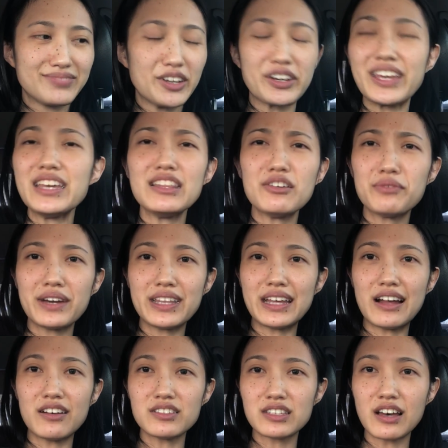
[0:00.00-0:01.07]
Okay, either way,
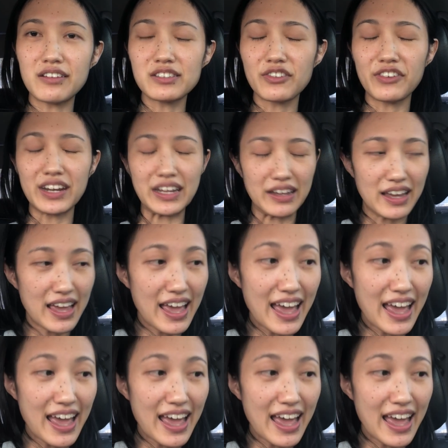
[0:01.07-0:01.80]
that all sounds funny.